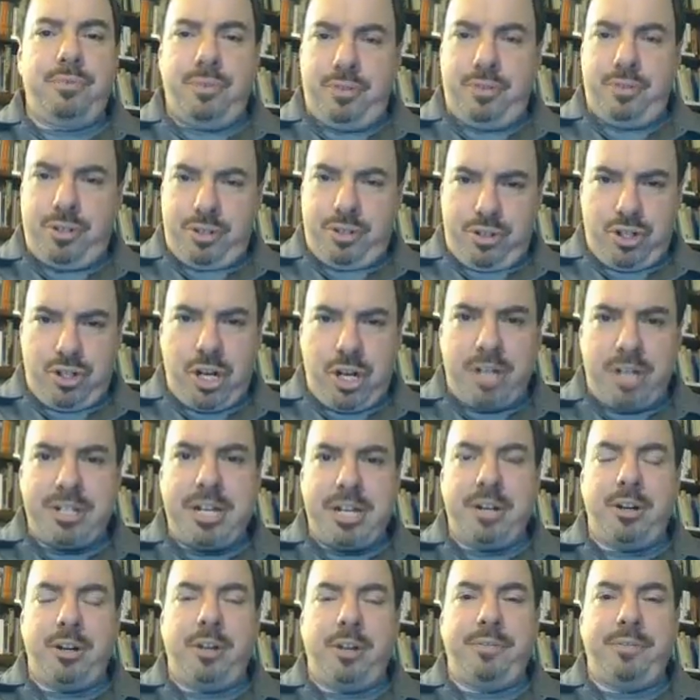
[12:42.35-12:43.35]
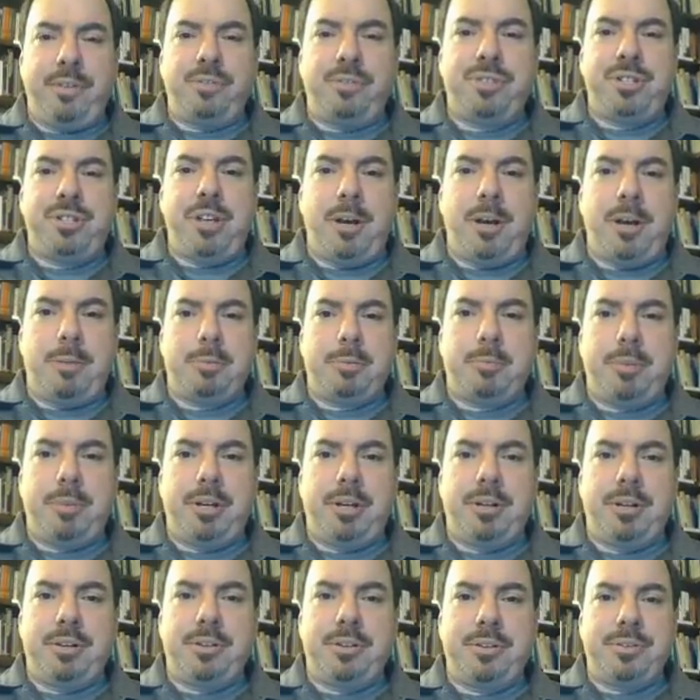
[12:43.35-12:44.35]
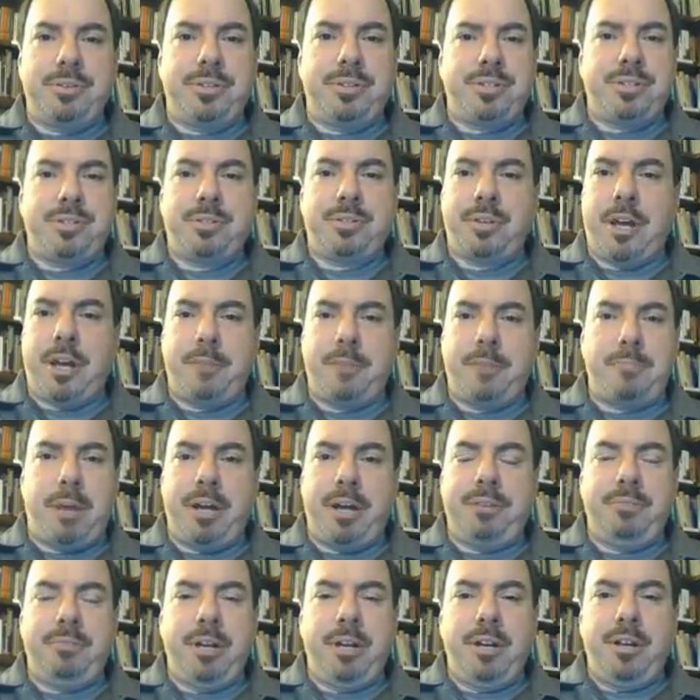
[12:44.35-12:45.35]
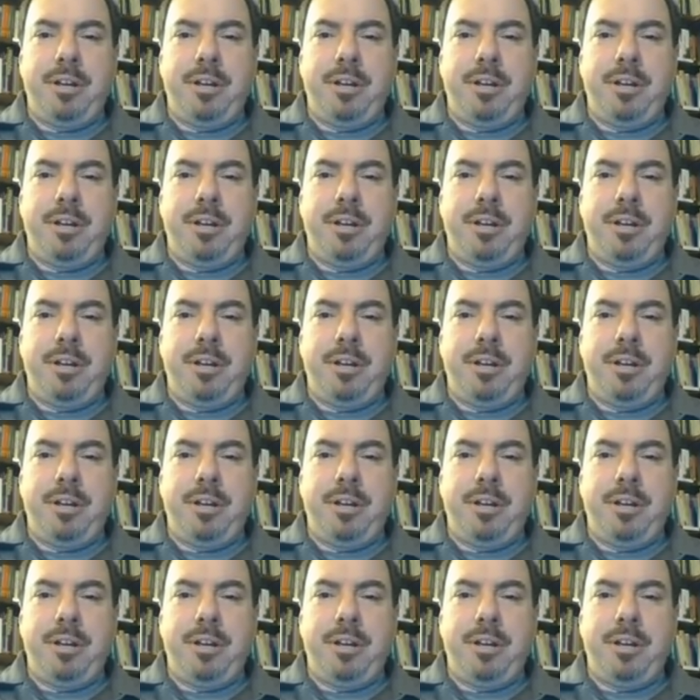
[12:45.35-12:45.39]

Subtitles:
just jot down all those tips because I might